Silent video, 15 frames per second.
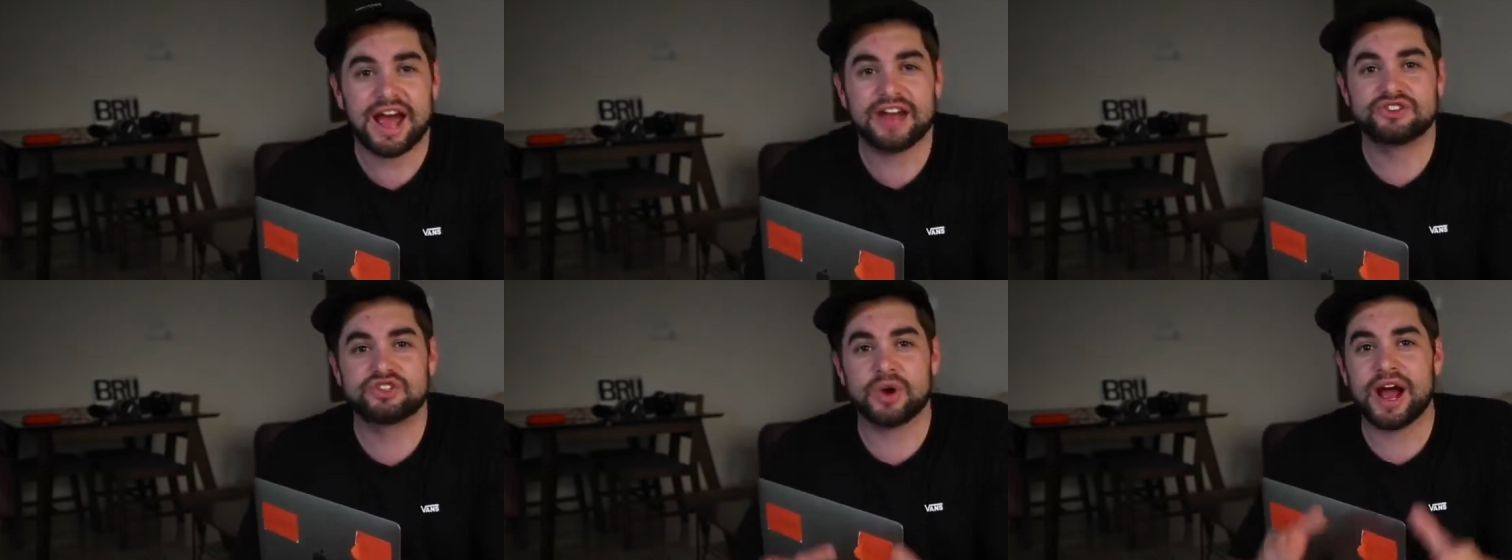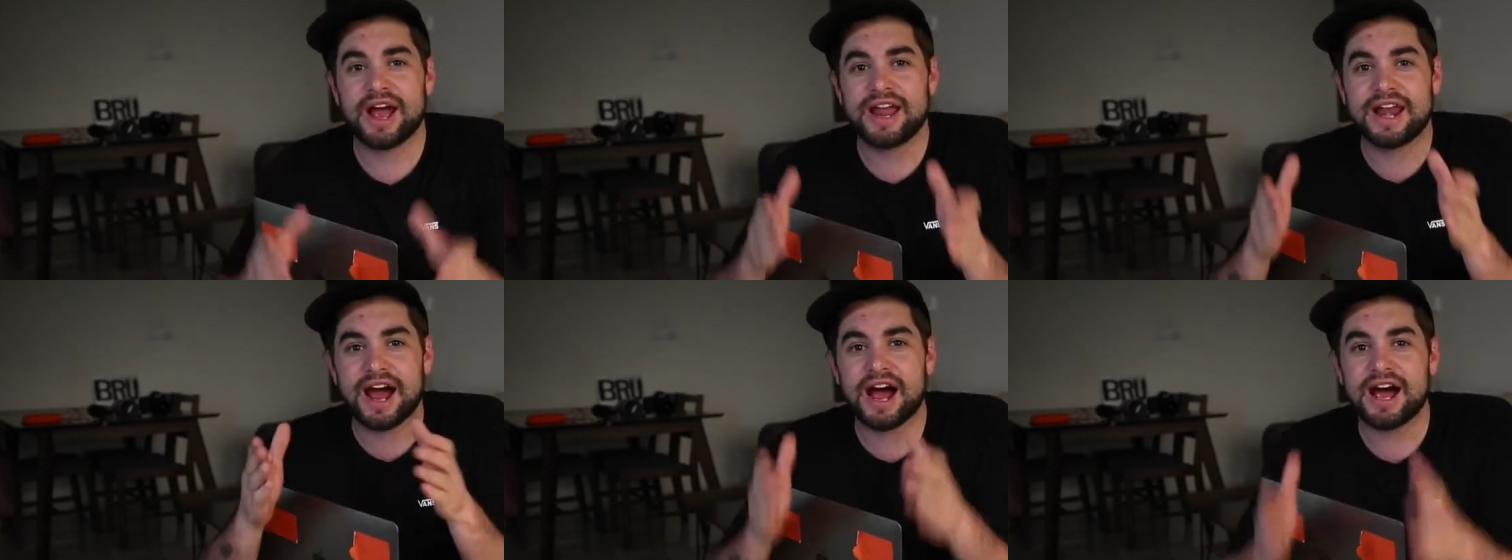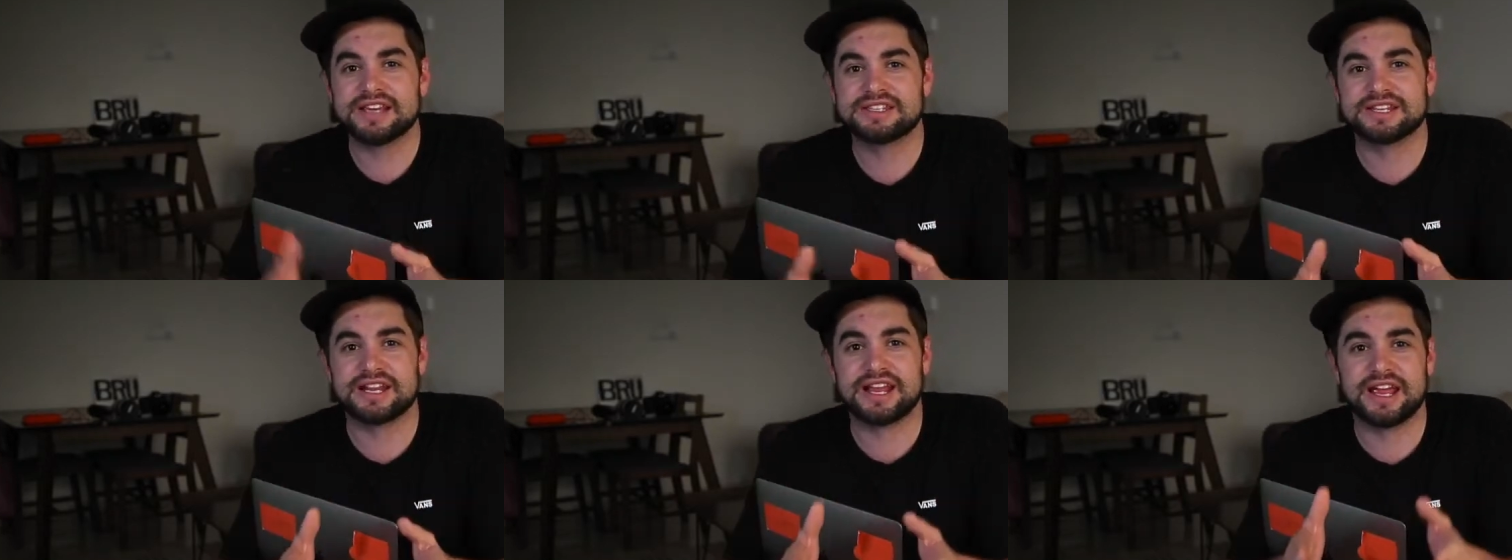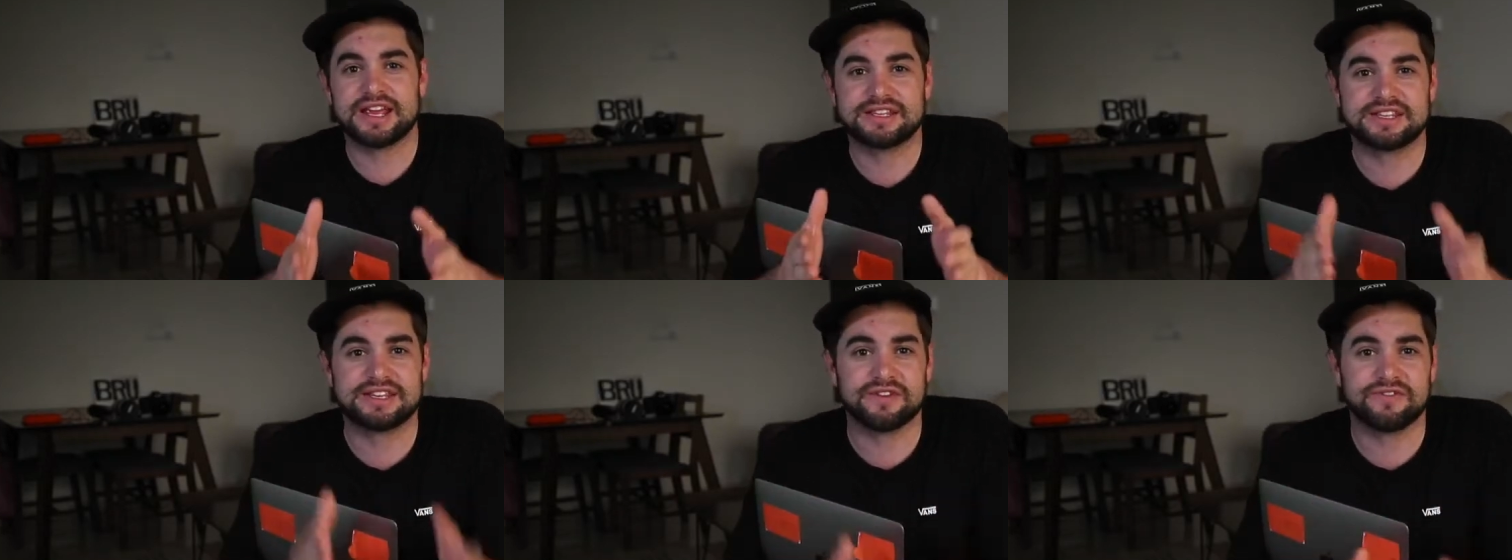and try and isolate
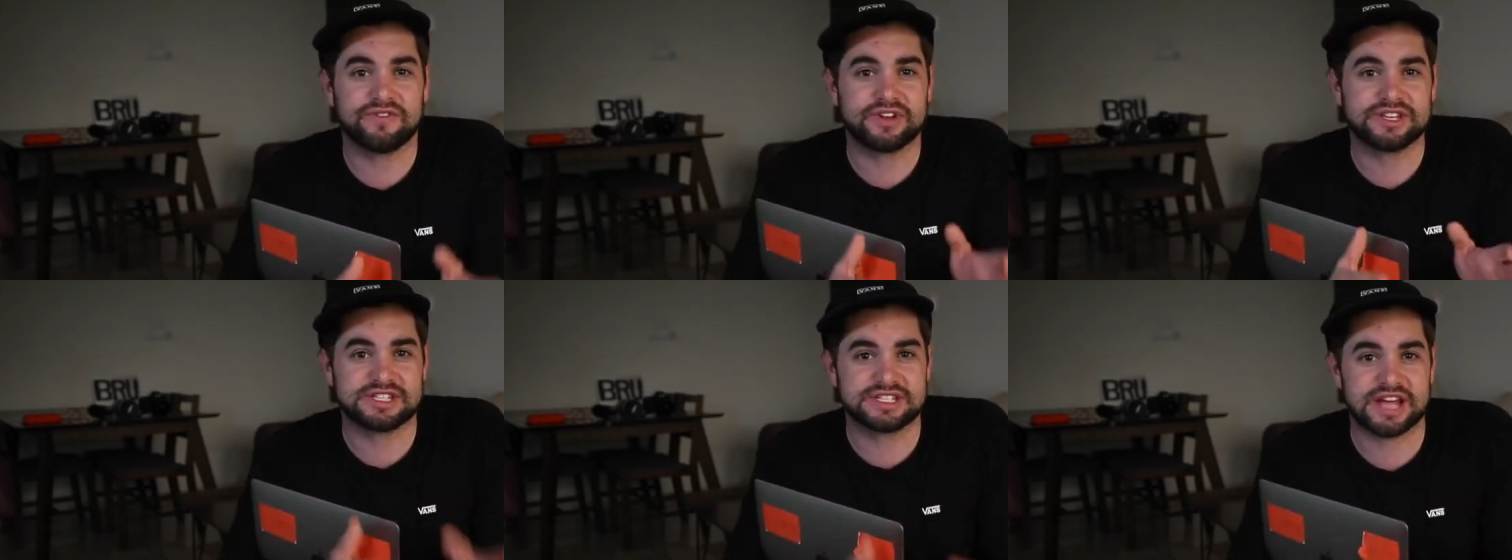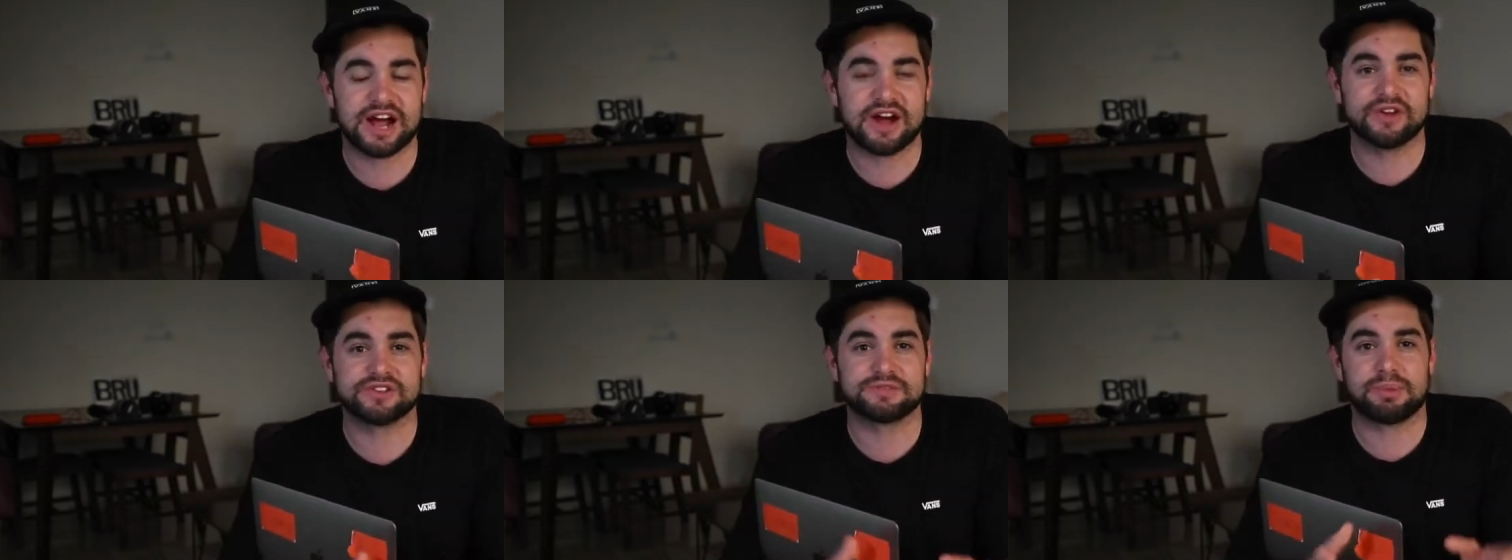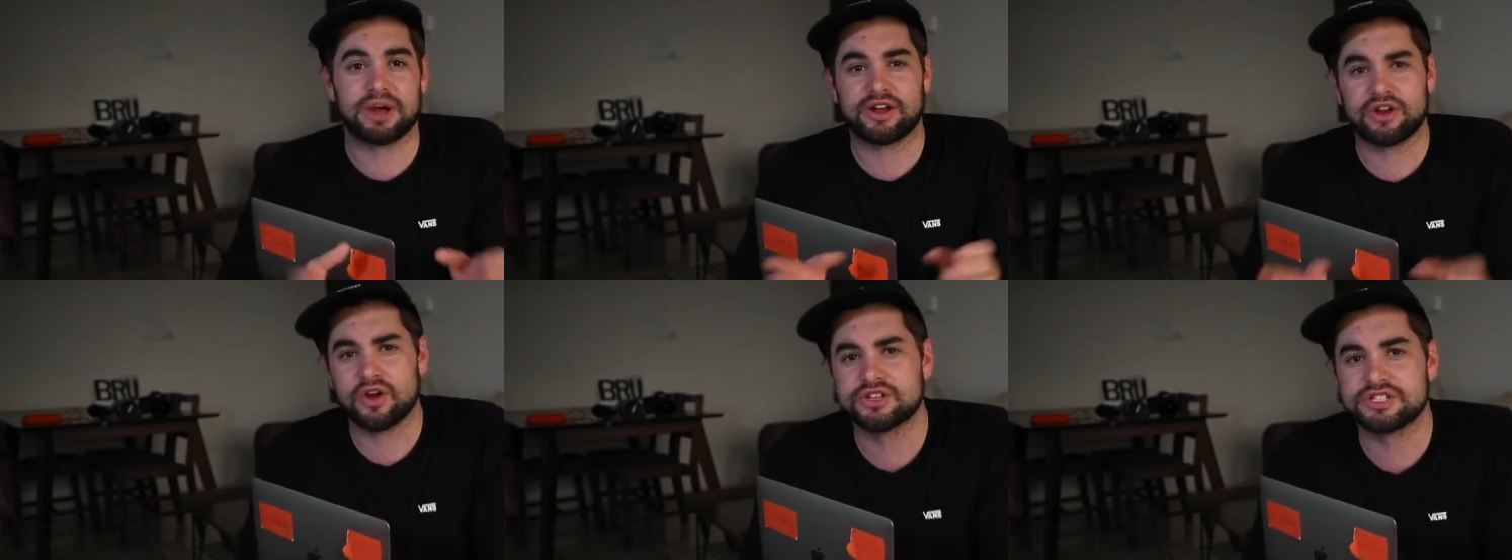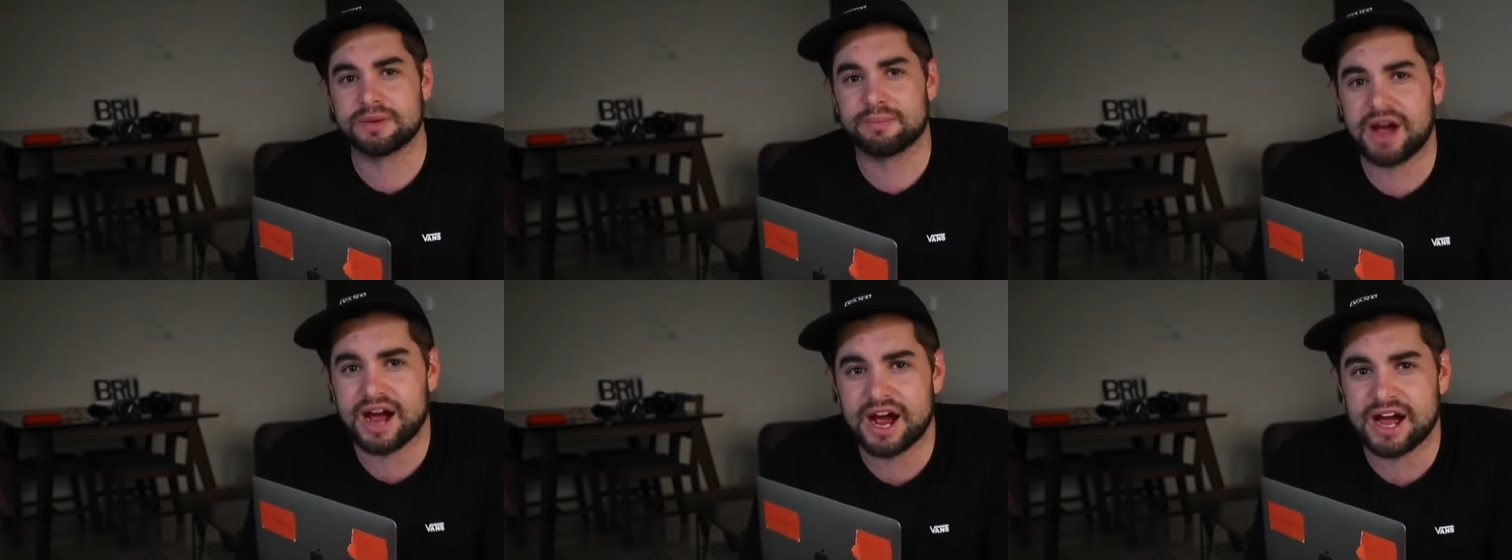different sounds by closing
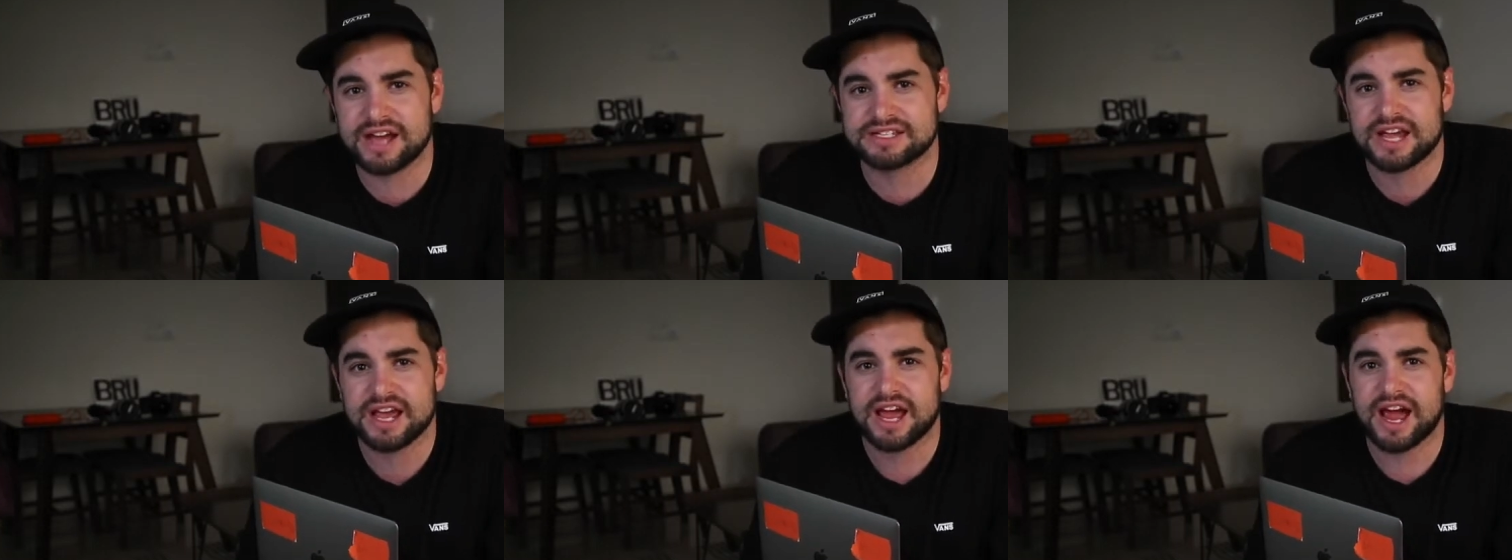my eyes